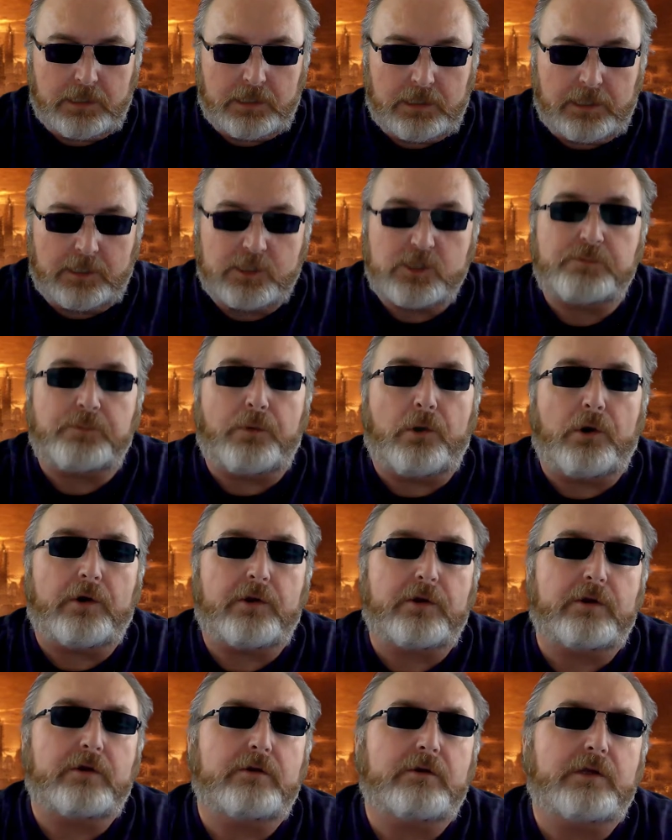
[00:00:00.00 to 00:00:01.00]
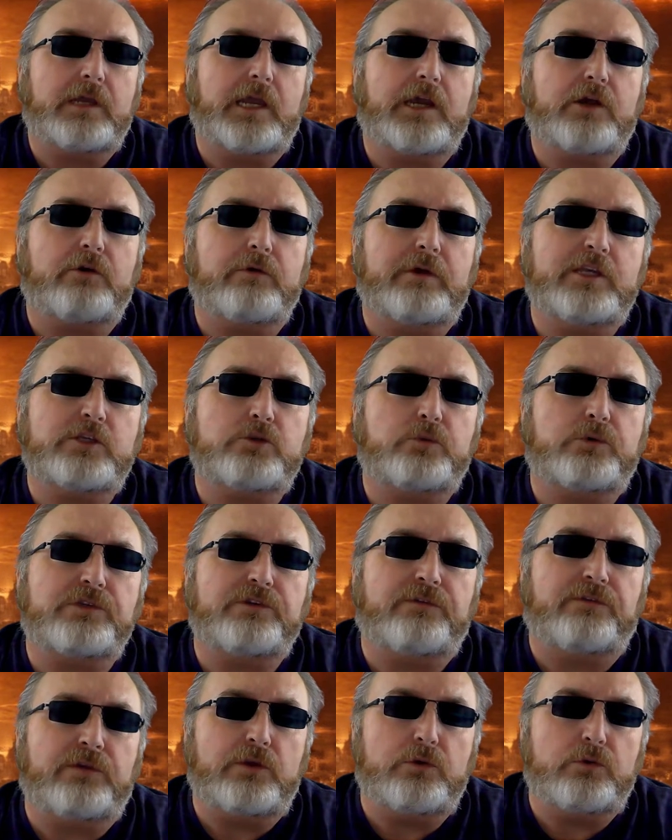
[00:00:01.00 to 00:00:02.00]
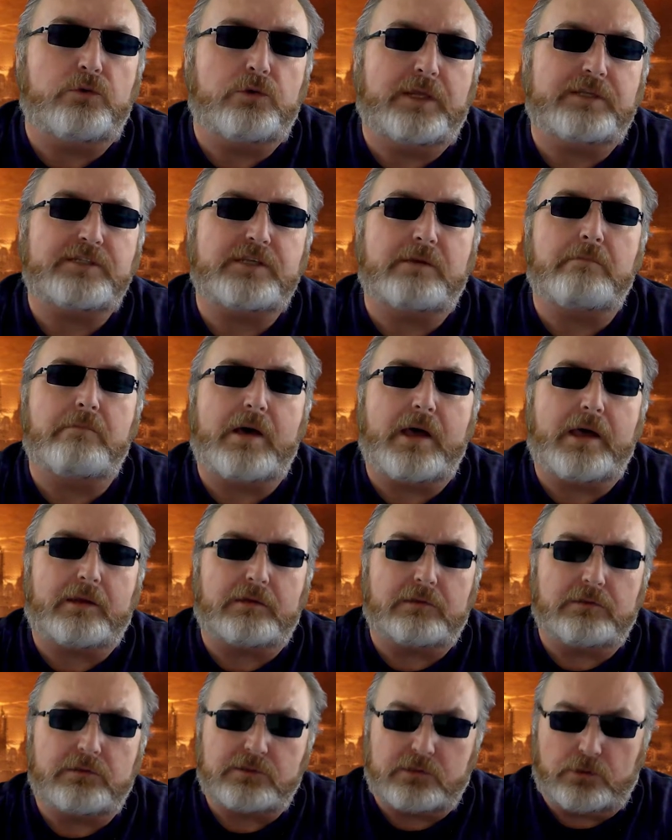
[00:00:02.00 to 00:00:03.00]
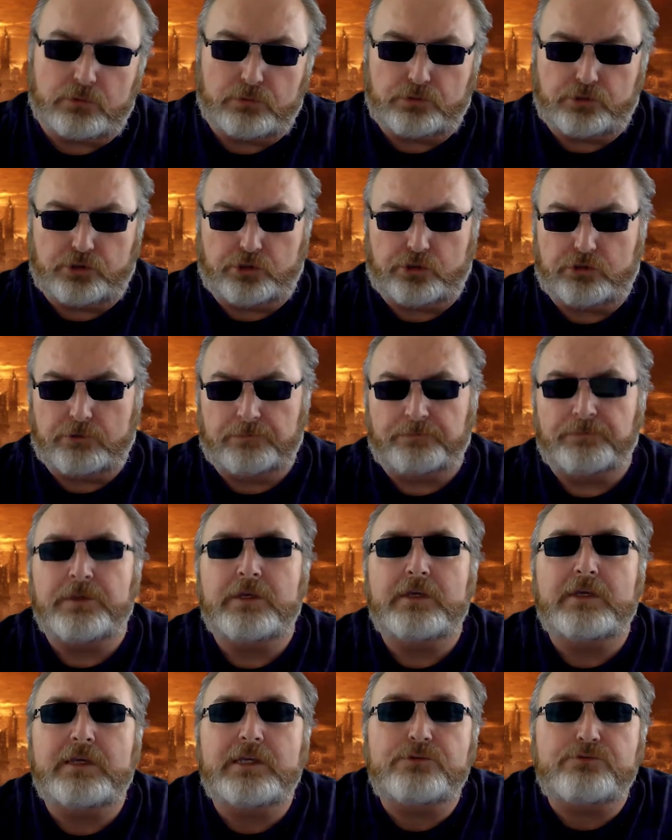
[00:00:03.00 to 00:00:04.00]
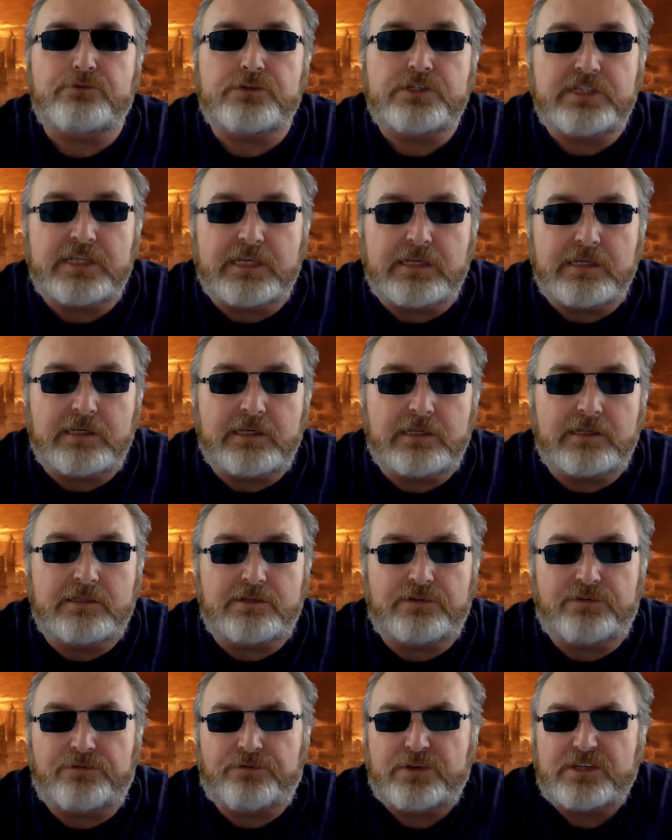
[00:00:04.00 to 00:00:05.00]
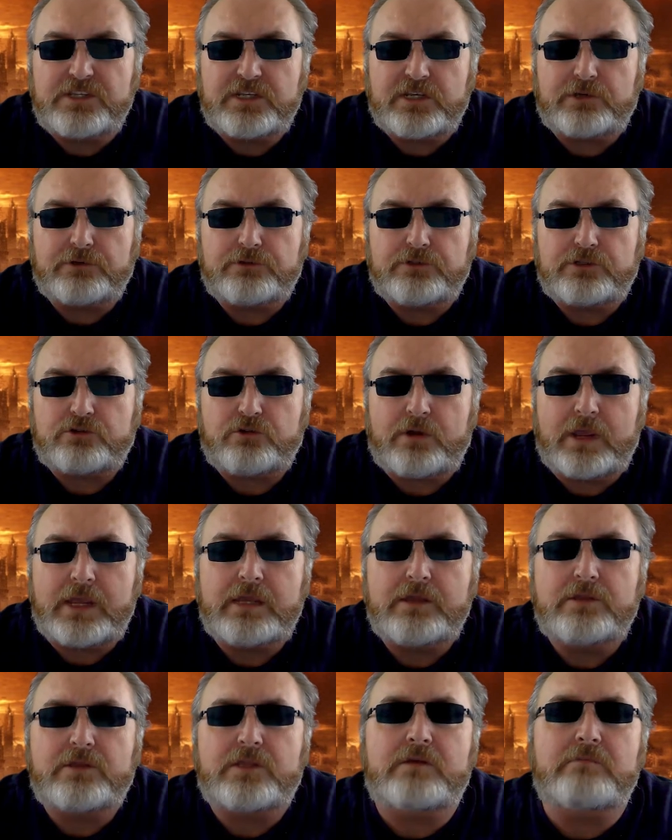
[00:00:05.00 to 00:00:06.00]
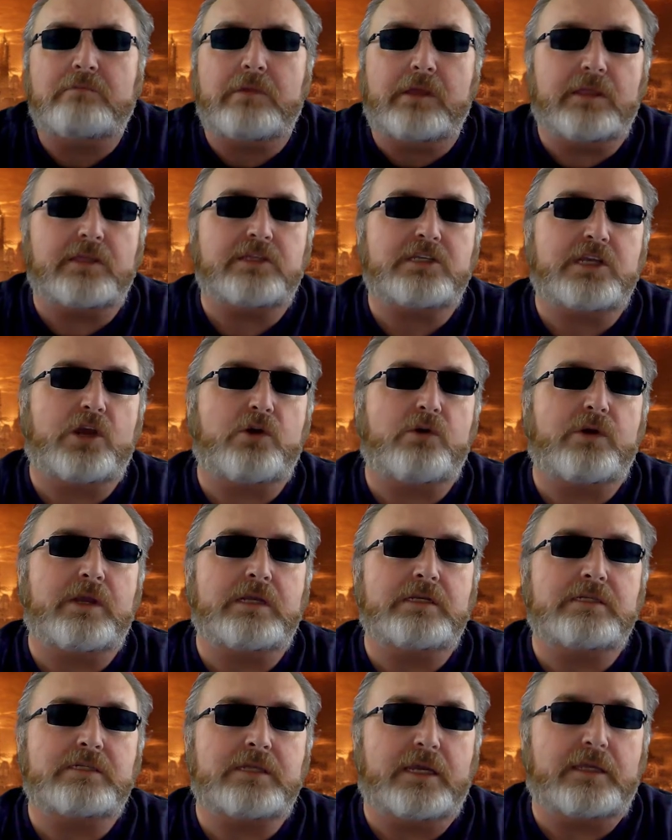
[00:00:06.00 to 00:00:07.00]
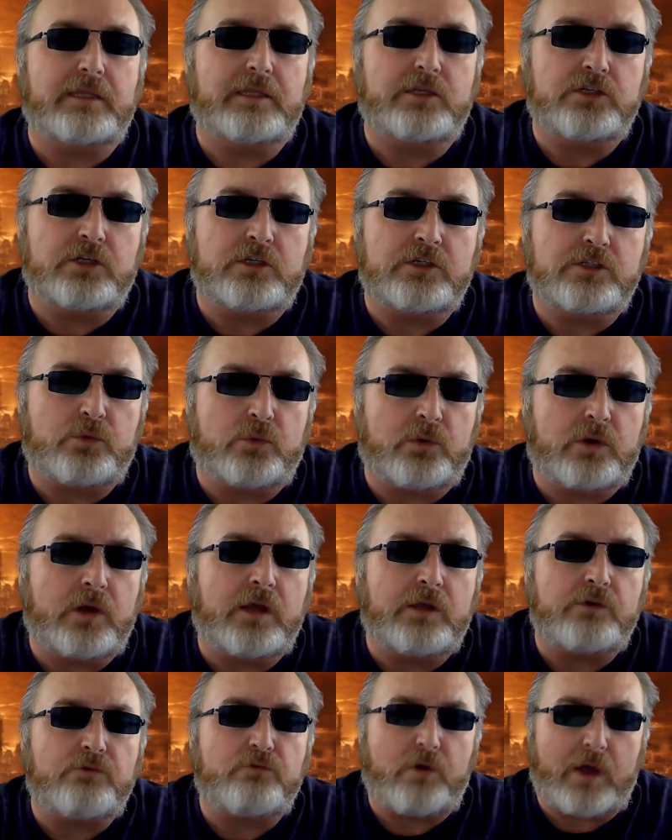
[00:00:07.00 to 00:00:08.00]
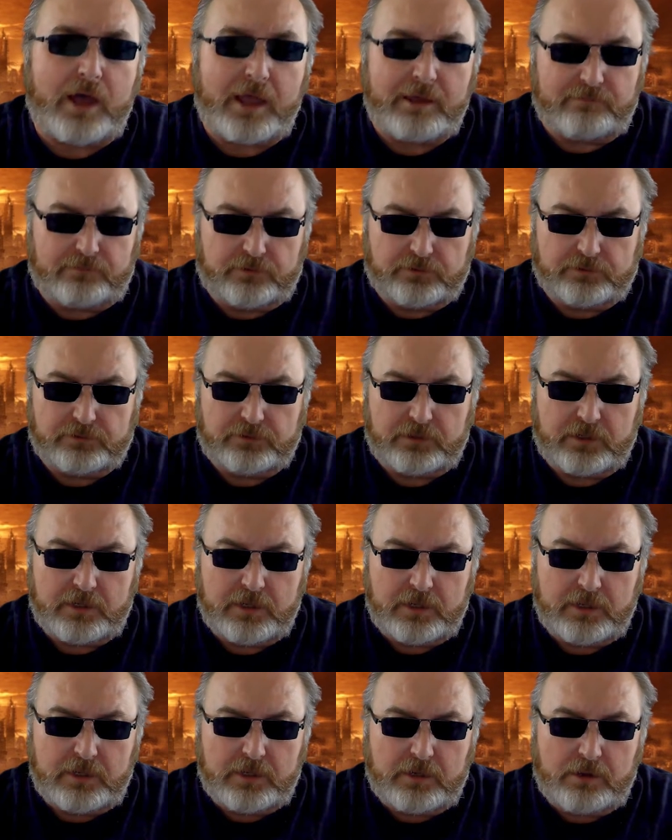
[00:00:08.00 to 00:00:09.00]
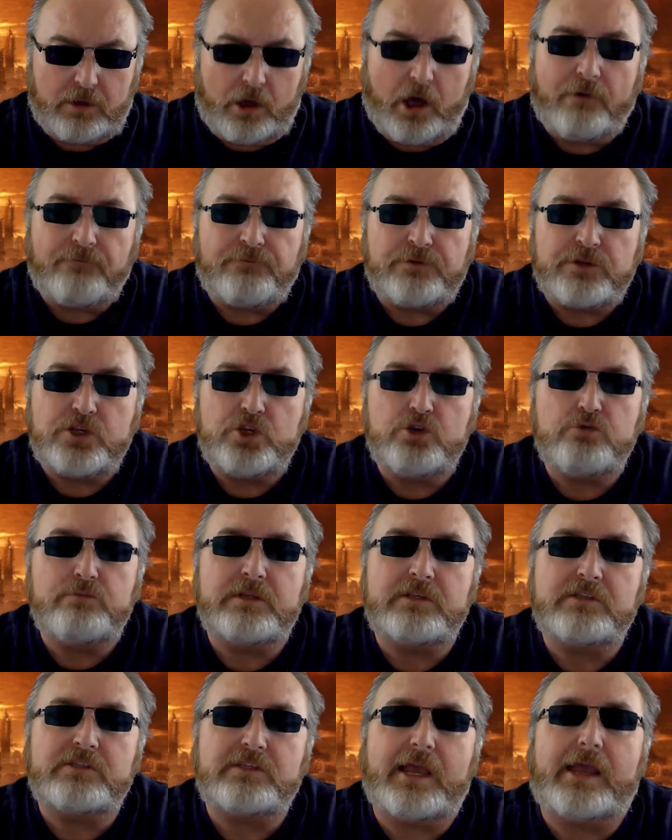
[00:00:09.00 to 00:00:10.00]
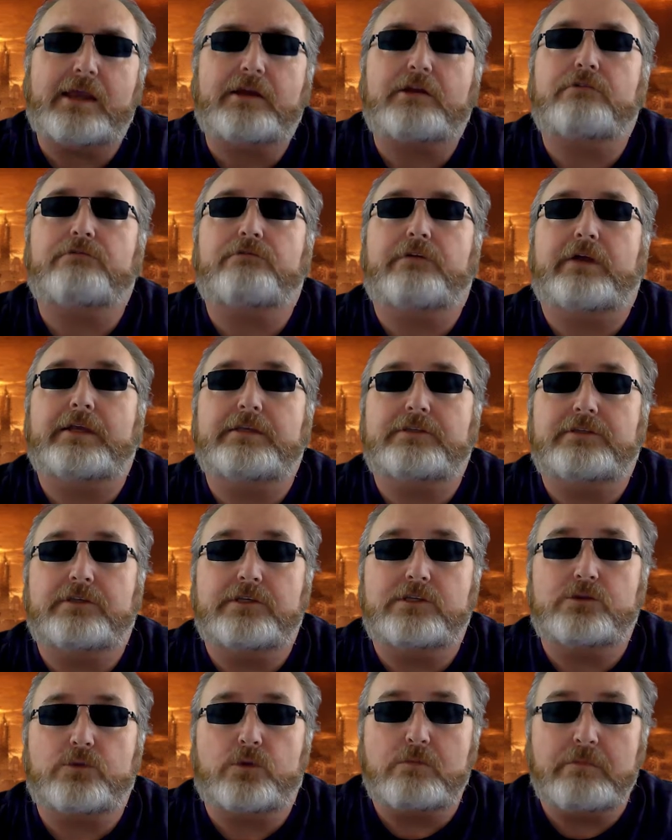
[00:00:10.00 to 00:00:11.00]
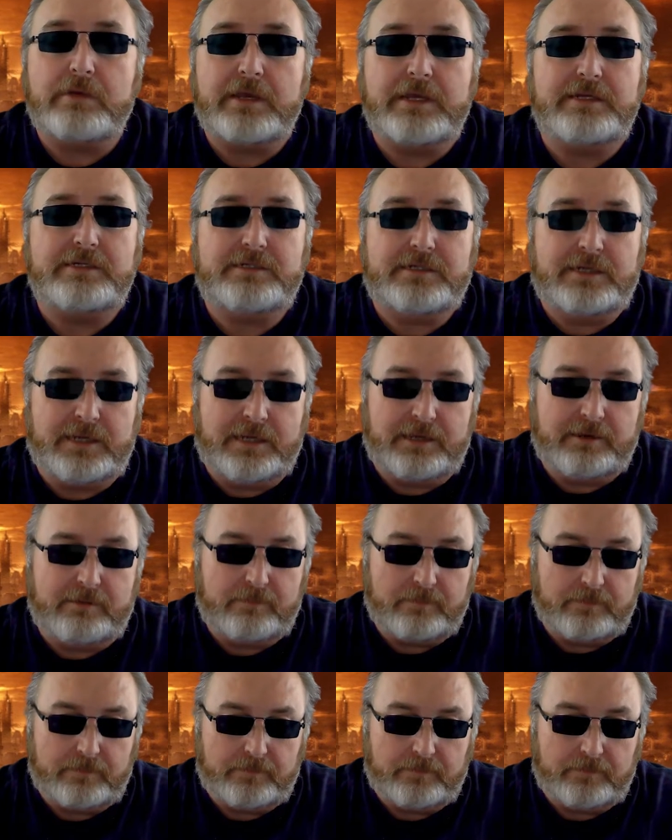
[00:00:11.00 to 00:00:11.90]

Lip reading: In Sparta, Ares was viewed as a model soldier. His resilience, physical strength, and military intelligence were unrivaled. Often human sacrifices were made to him.